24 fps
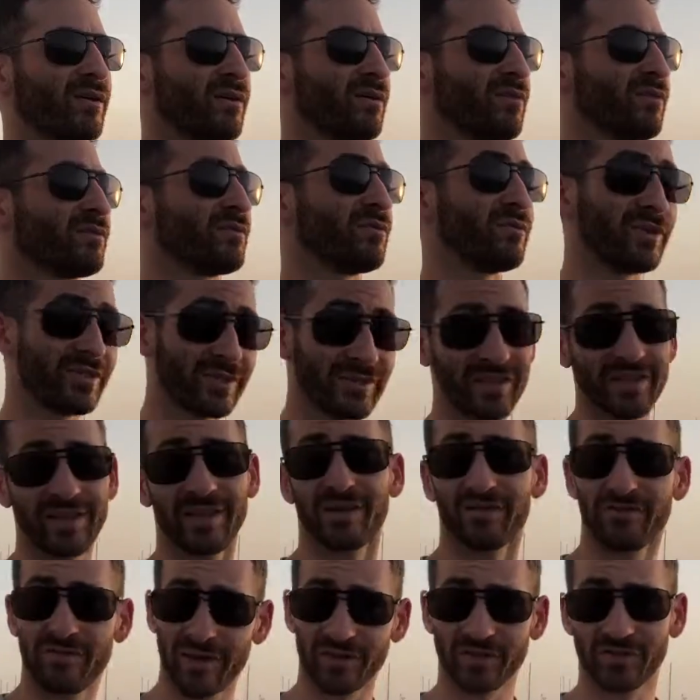So we see that
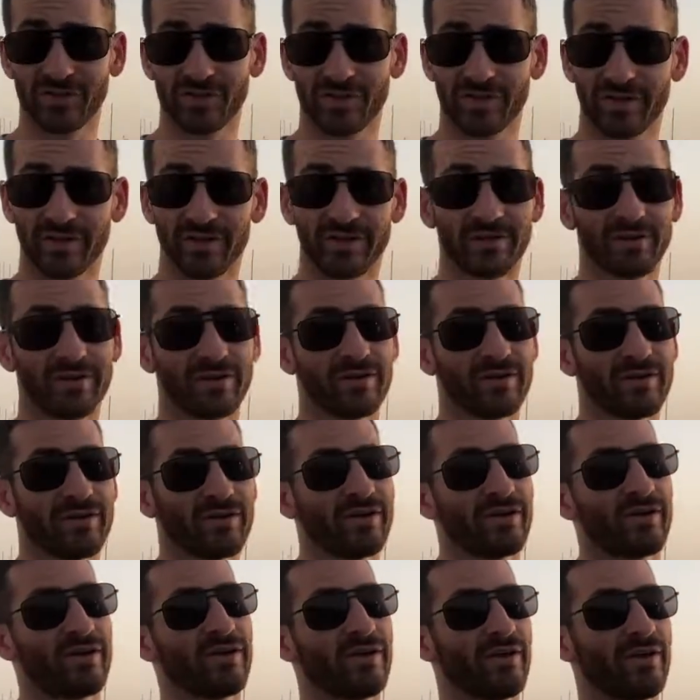eventually
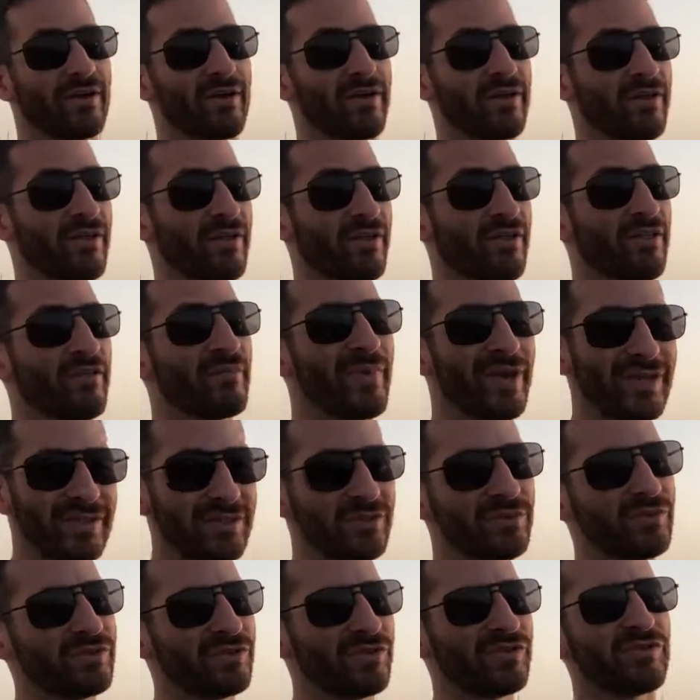the message
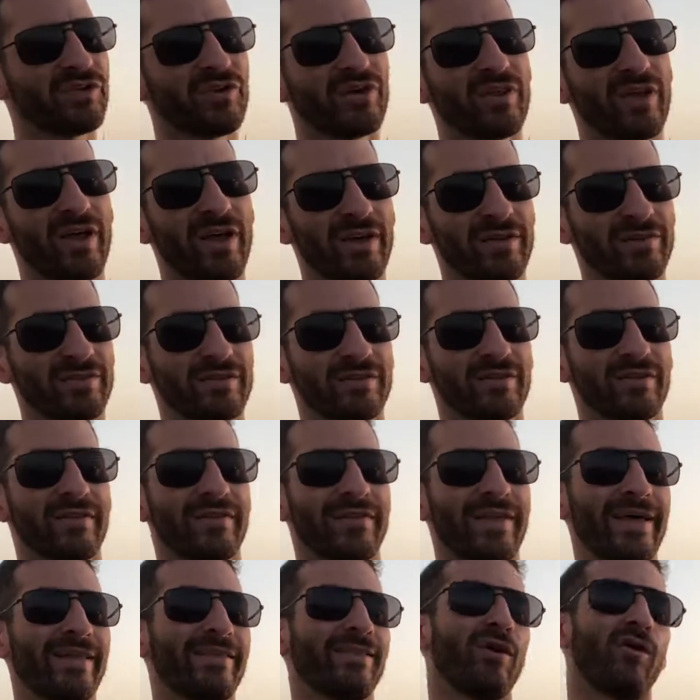was internalized,
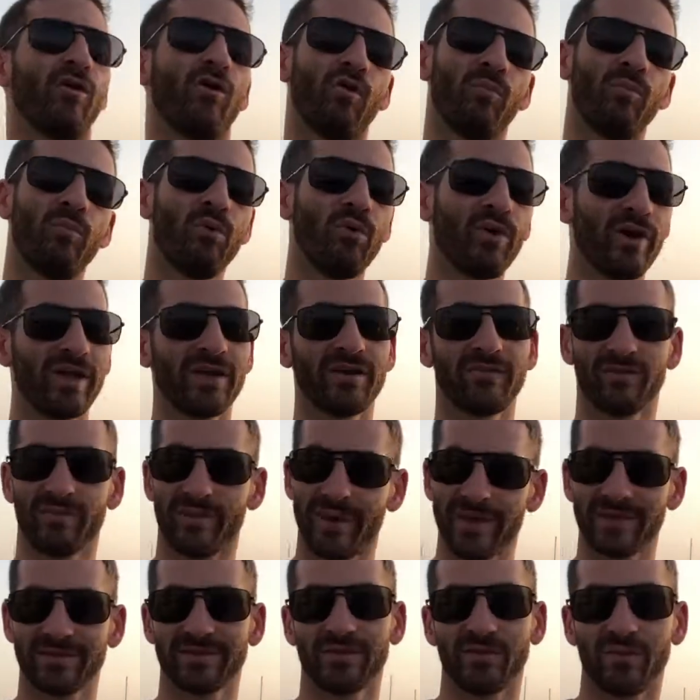that the whole point of
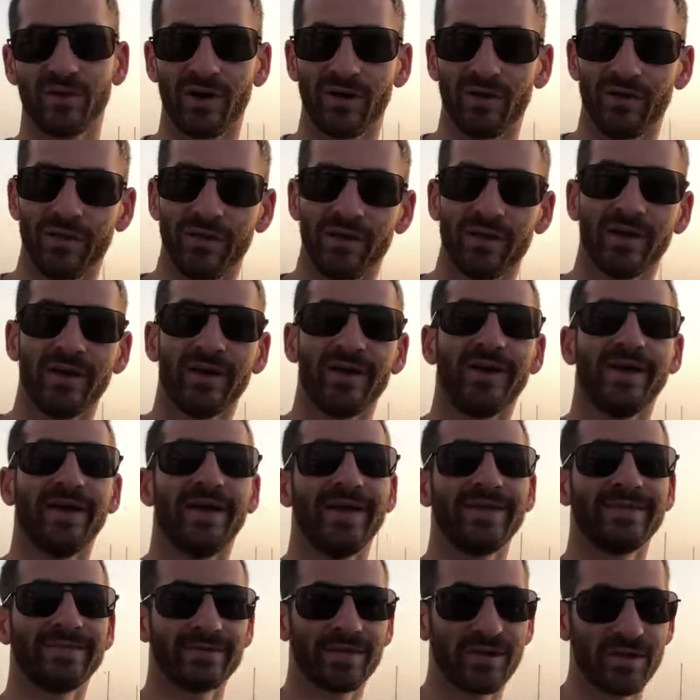amassing wealth
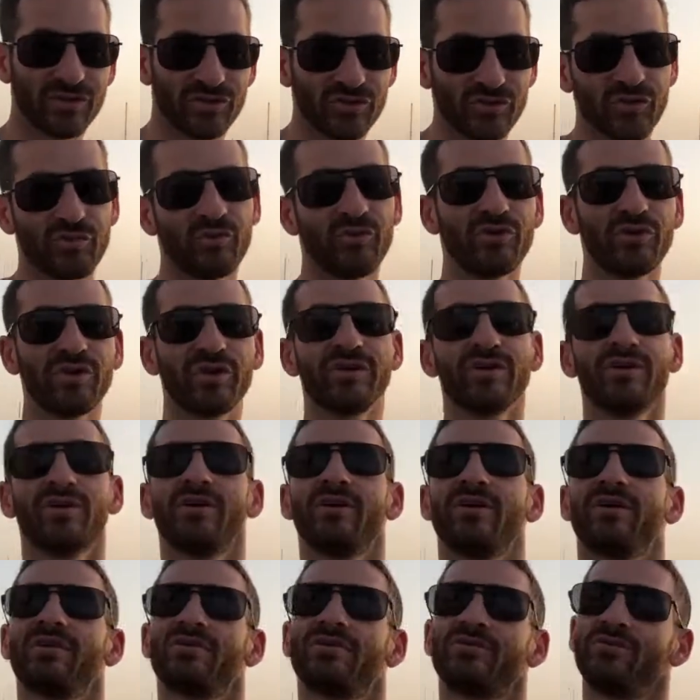is to contribute it
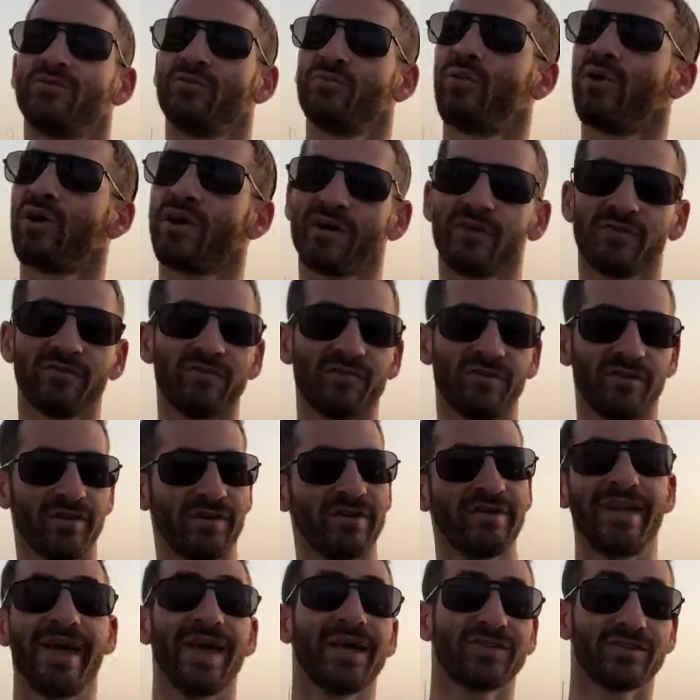to part of
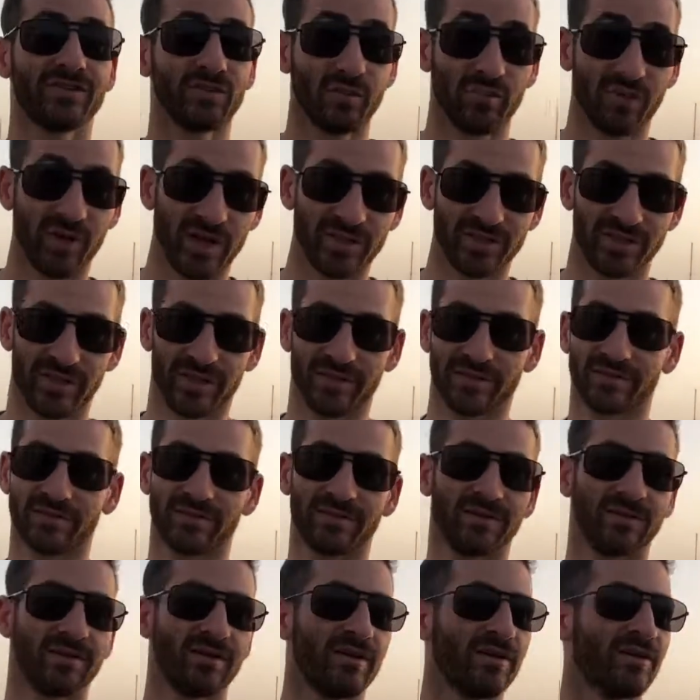national projects,
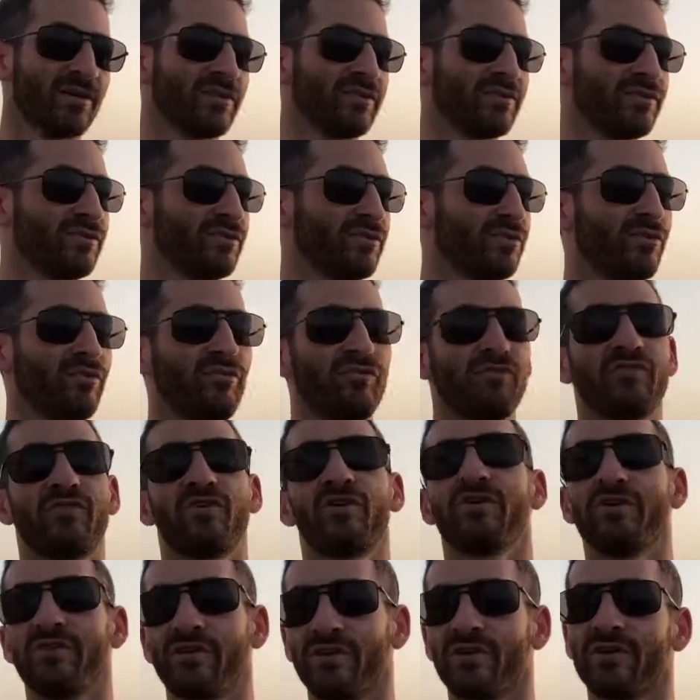to
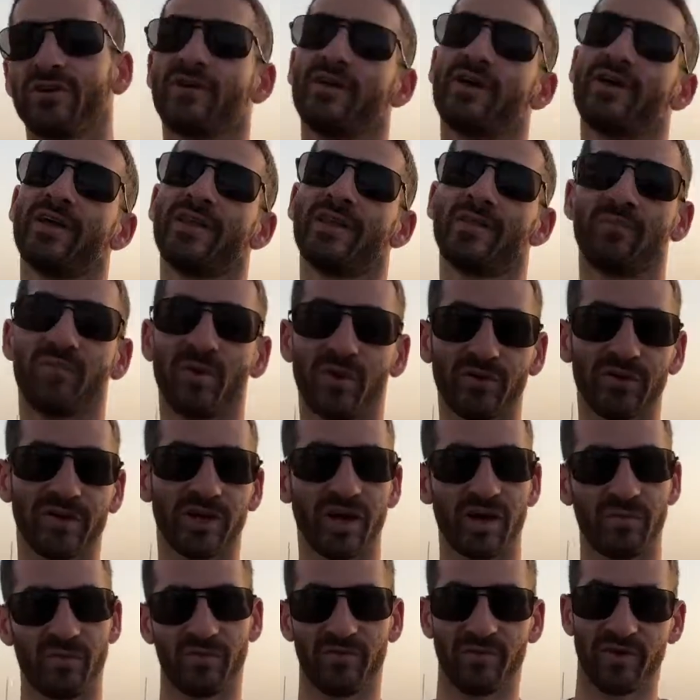further the building
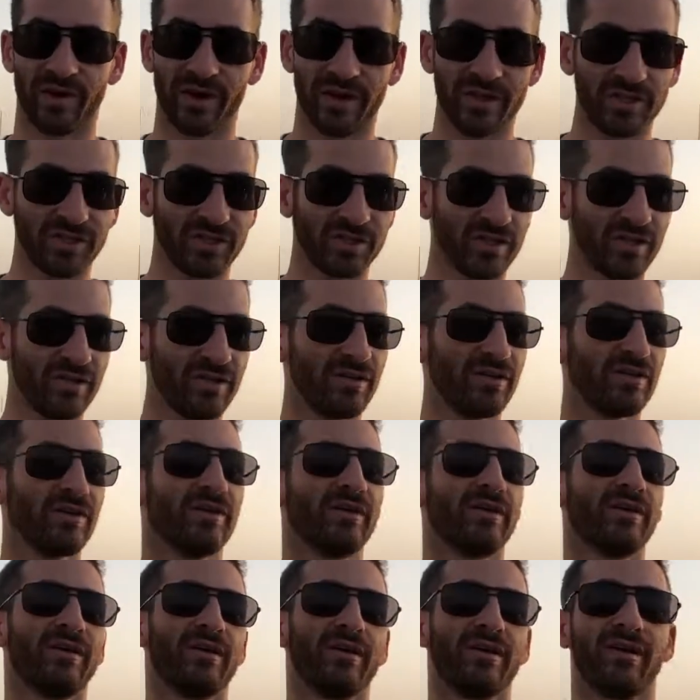up of our nation,
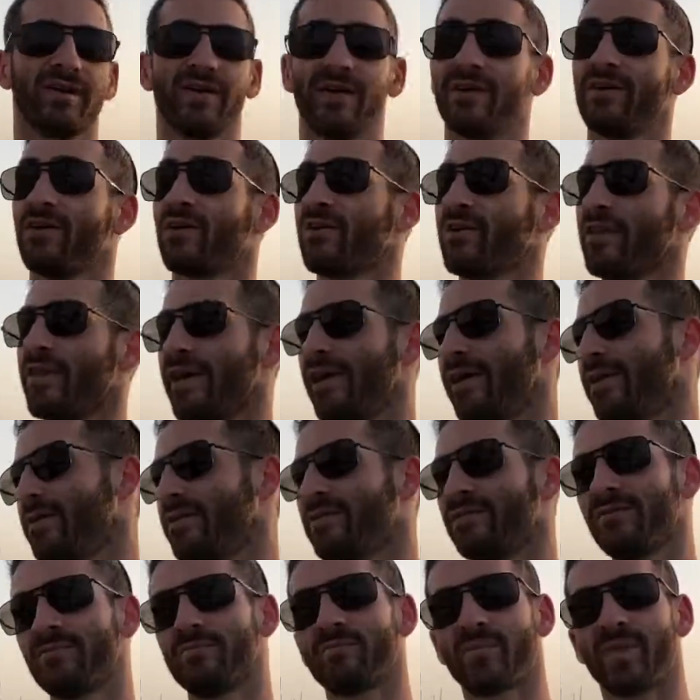in our land,
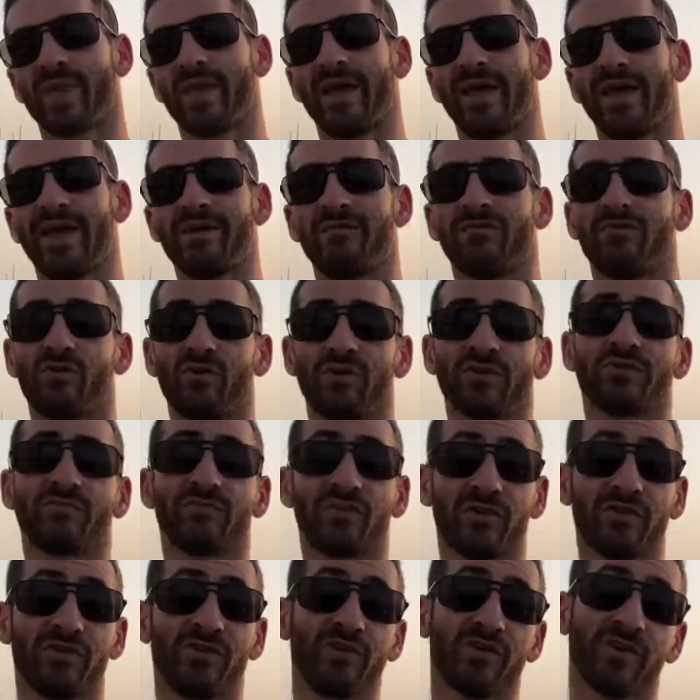and of course
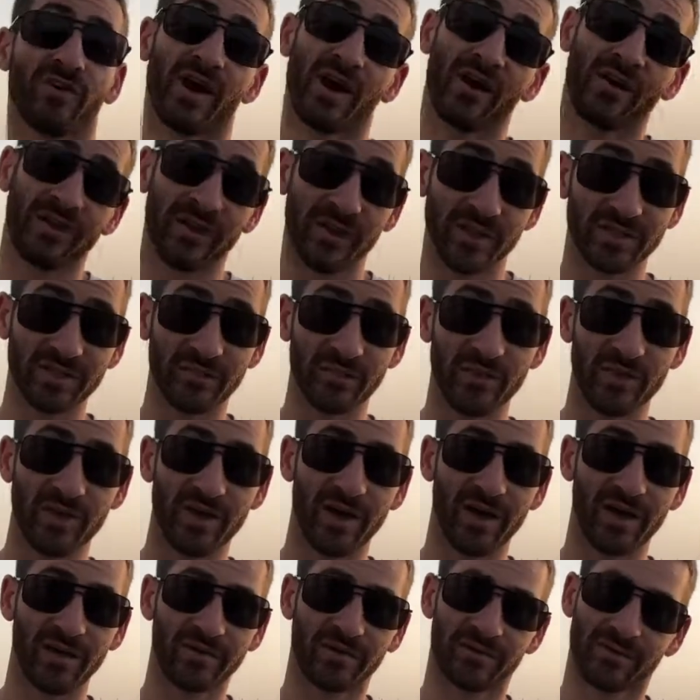further our connection with
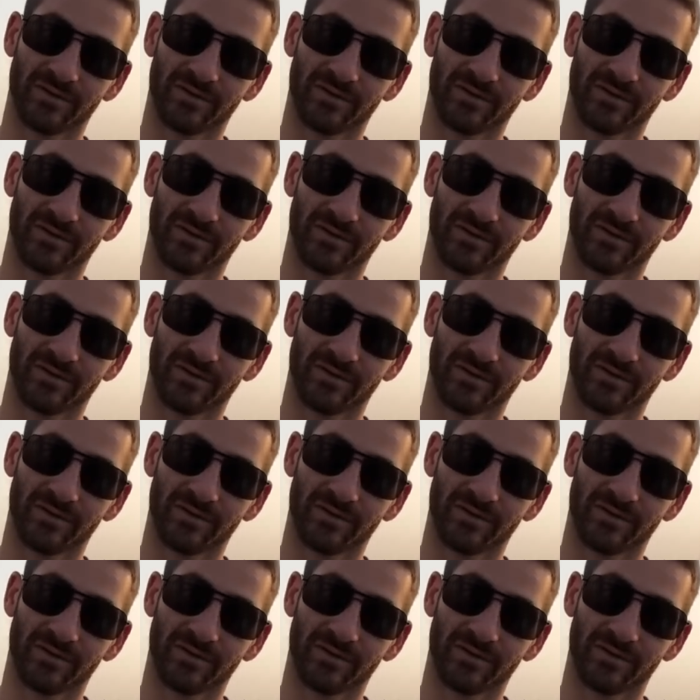God